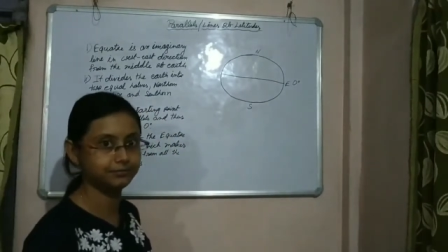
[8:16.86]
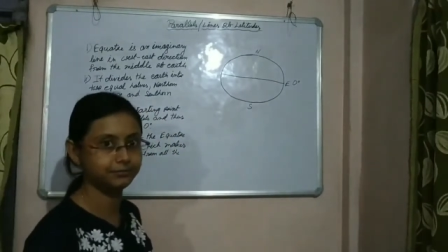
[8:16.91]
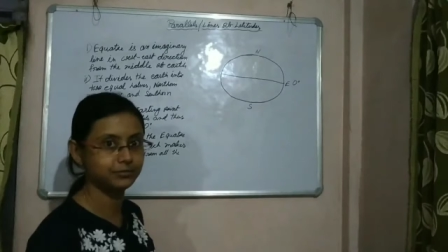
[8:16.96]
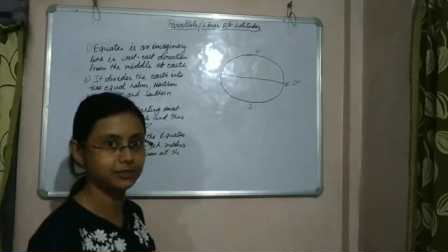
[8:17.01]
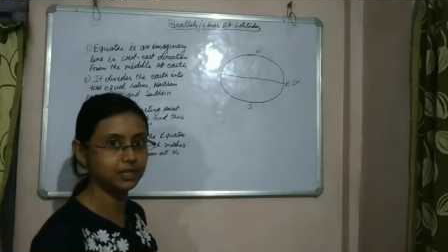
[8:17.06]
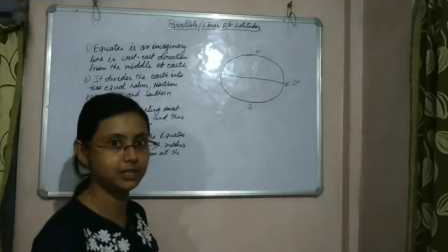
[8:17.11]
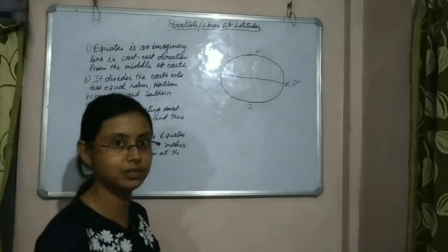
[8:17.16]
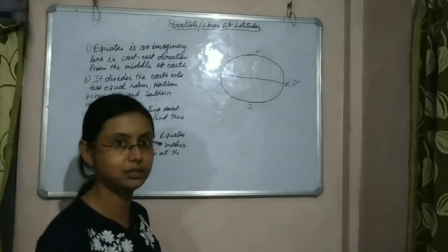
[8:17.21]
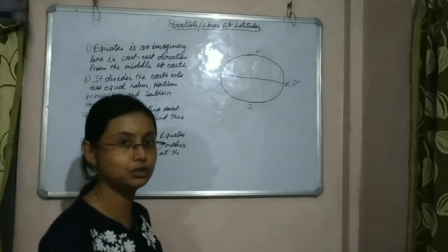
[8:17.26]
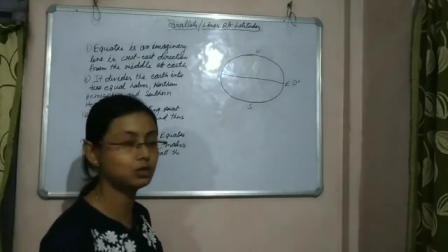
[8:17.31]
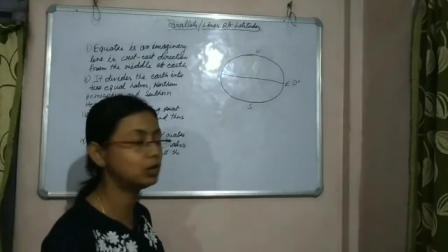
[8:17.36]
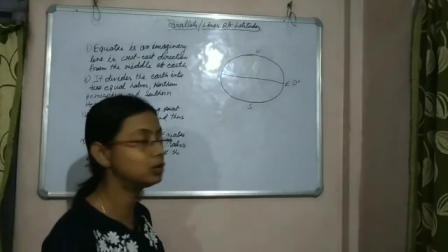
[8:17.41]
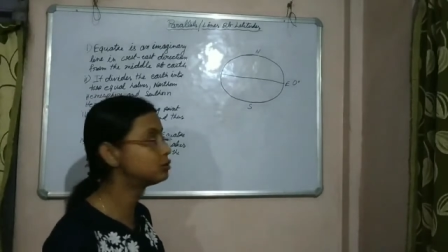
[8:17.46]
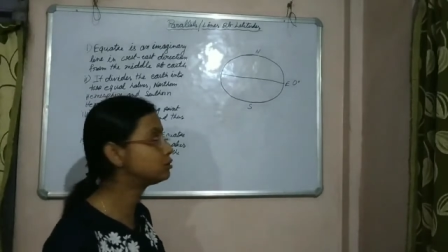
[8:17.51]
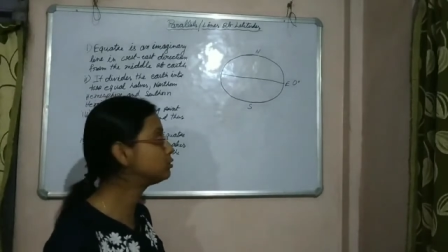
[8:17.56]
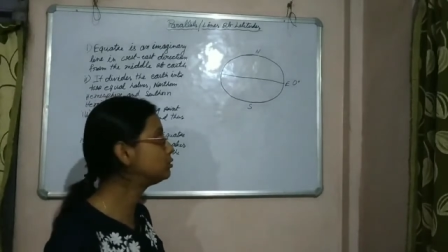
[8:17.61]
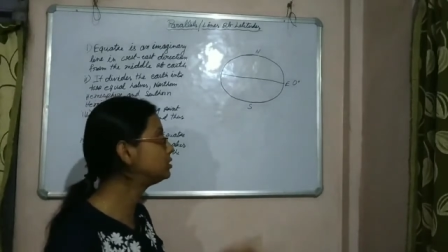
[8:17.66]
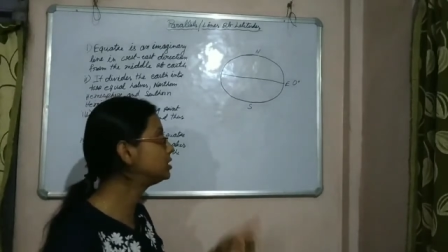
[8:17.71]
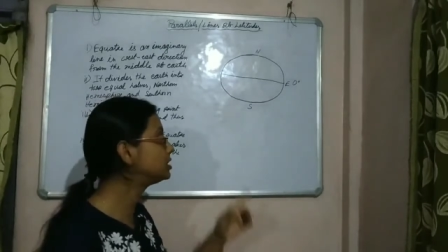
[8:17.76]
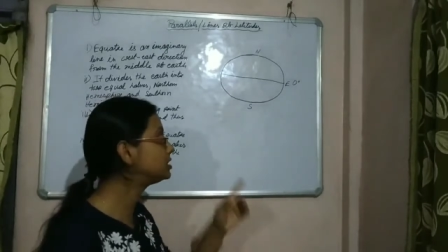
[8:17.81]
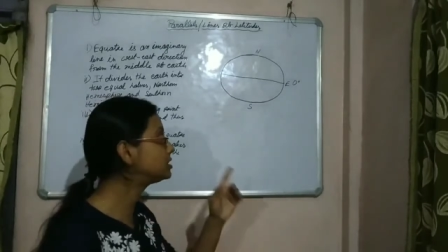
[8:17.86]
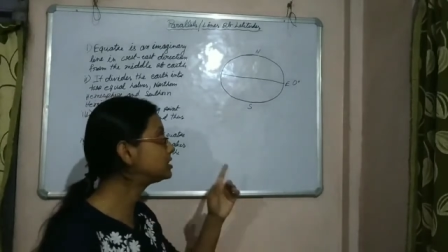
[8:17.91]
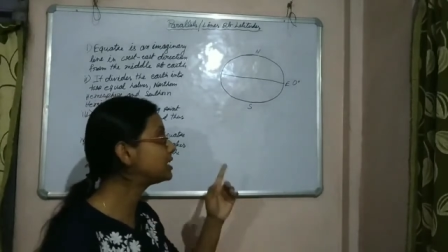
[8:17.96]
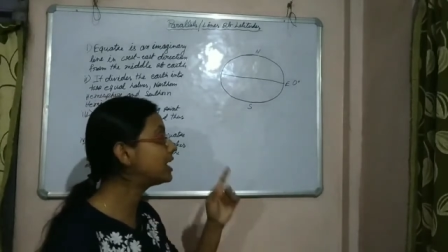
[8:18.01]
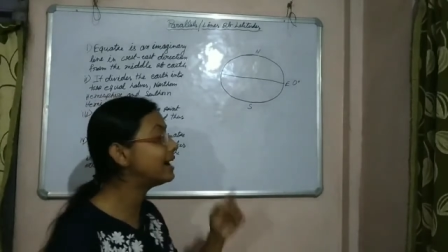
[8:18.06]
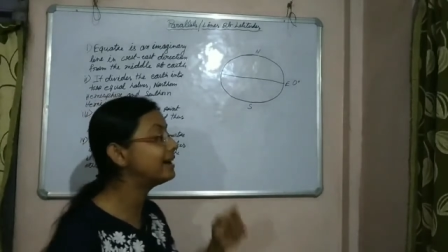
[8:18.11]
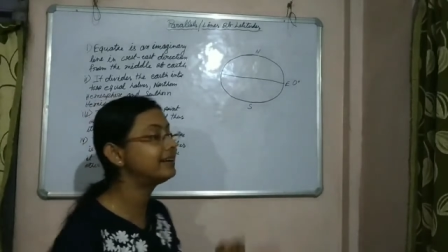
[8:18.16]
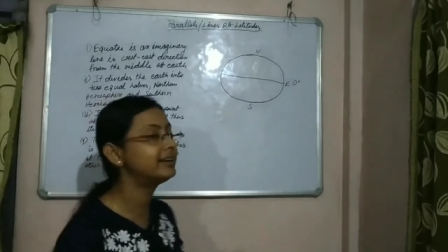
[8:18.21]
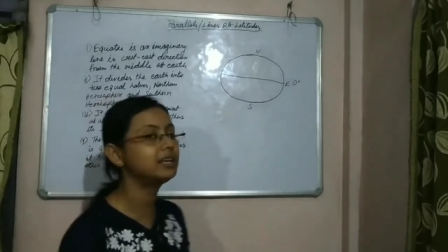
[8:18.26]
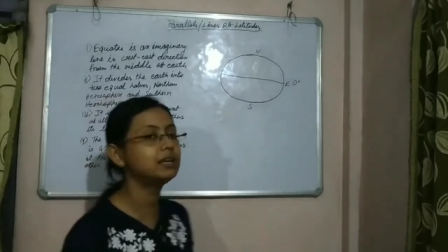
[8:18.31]
It is also the
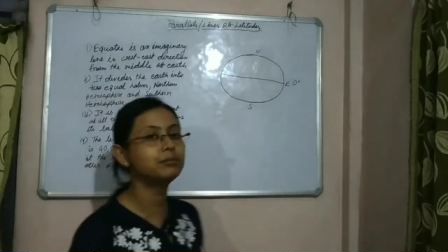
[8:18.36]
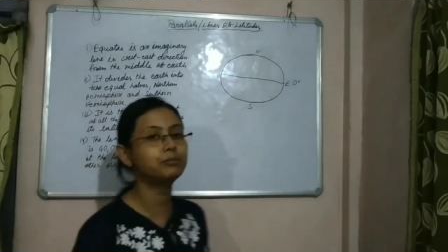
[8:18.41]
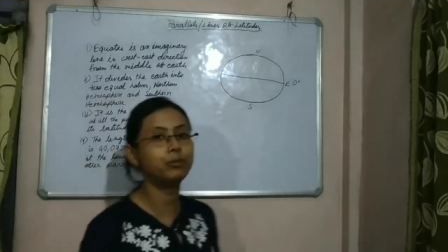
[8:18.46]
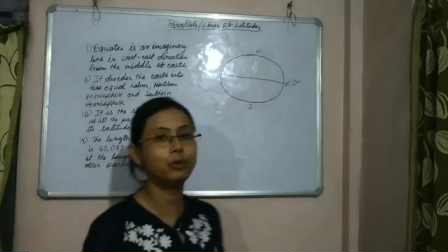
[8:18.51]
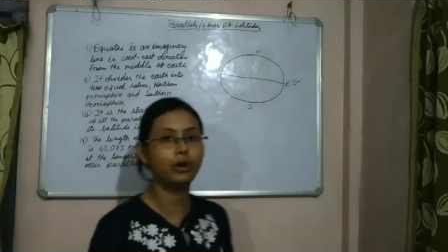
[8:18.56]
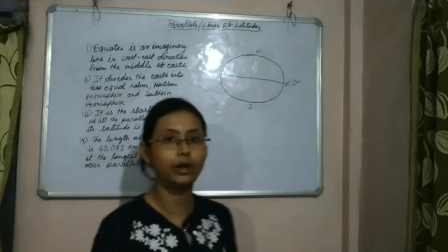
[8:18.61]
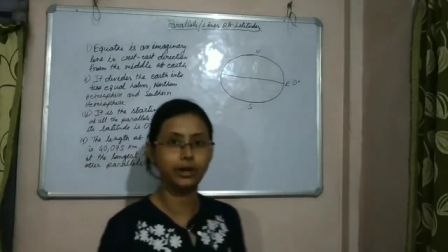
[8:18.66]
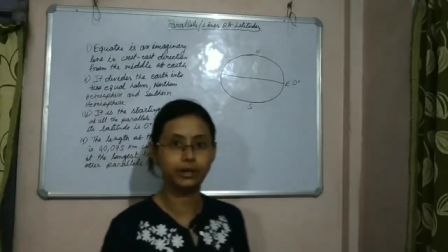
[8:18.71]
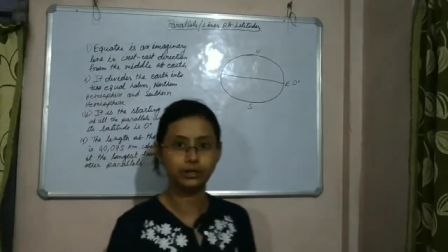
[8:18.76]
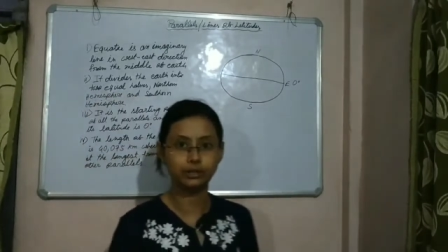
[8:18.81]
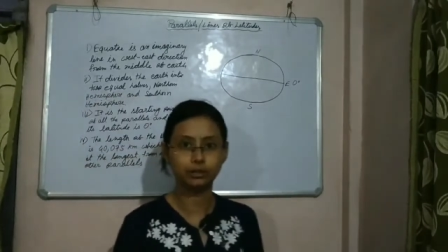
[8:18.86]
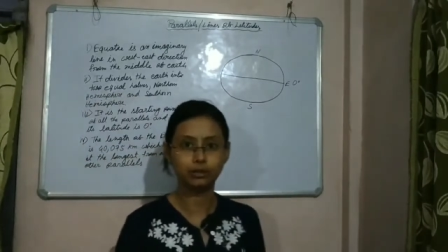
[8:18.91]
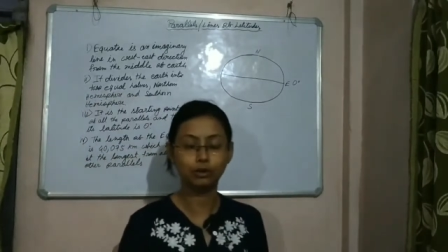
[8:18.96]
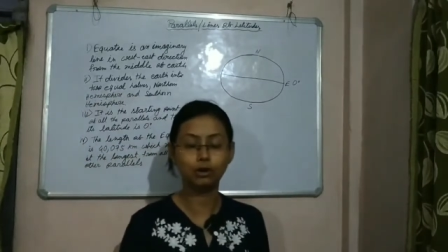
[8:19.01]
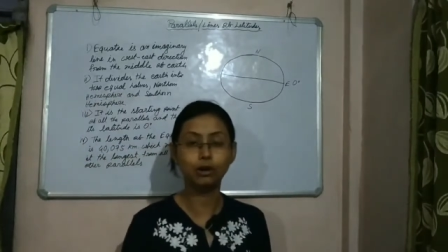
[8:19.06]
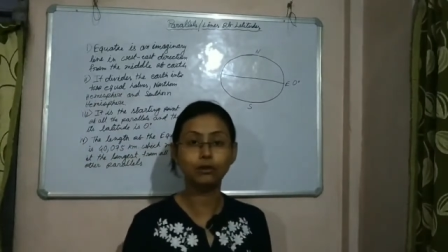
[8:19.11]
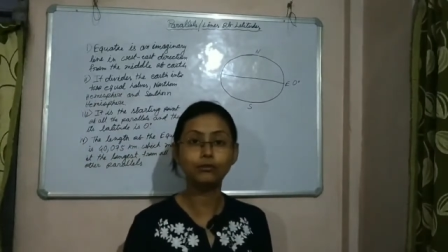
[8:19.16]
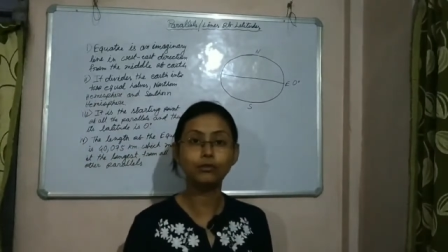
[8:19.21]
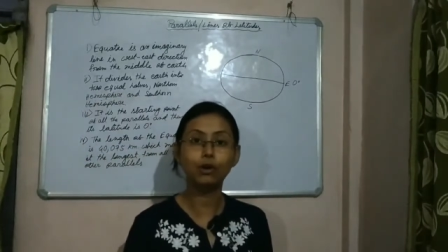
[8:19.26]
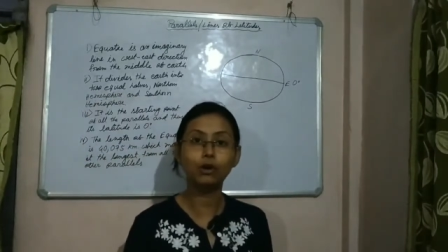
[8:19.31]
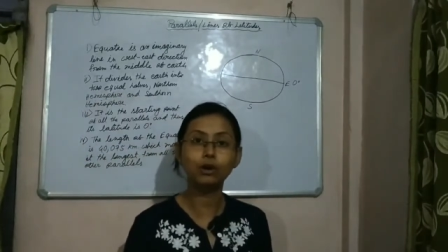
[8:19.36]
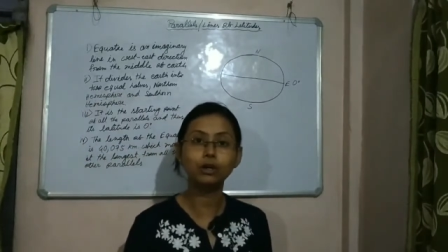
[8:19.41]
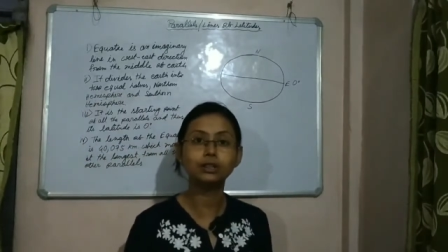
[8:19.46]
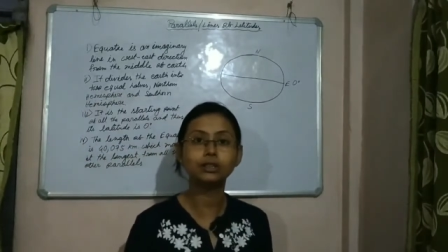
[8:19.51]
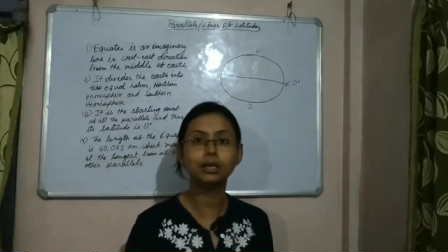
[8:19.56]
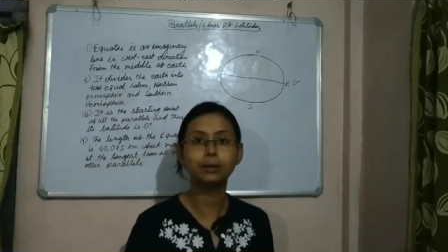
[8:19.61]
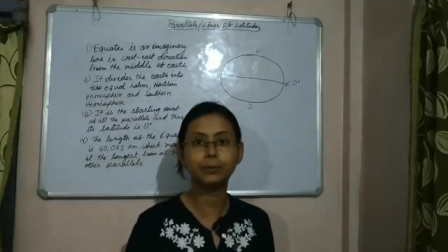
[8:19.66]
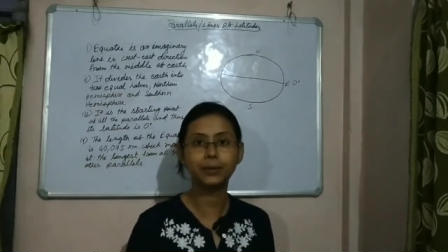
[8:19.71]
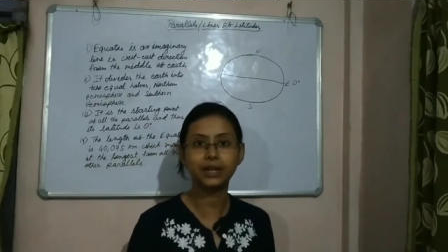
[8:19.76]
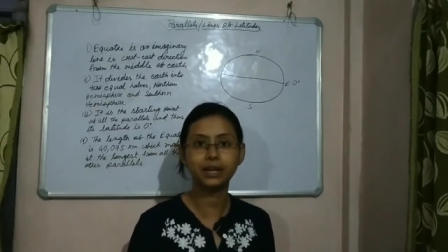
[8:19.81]
starting point of all
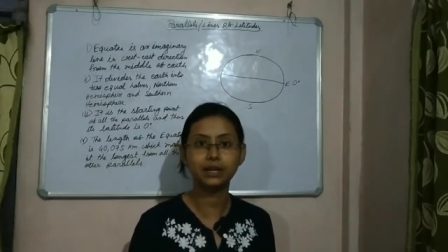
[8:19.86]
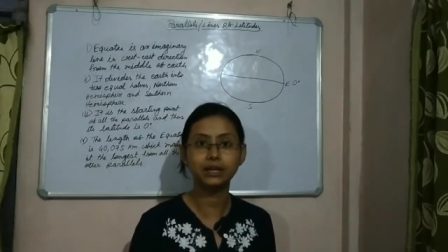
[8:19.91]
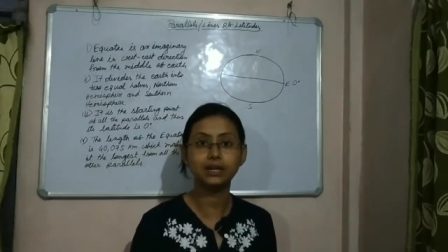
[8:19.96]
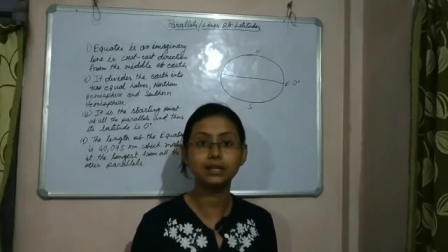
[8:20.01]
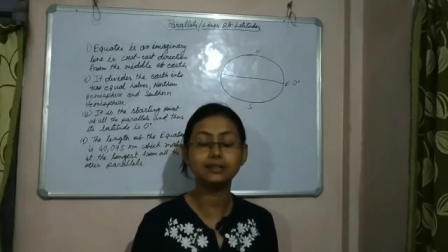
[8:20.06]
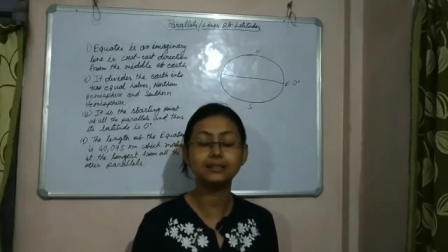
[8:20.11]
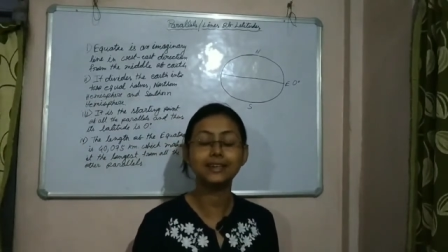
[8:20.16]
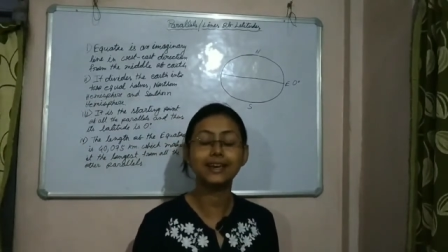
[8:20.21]
the parallels,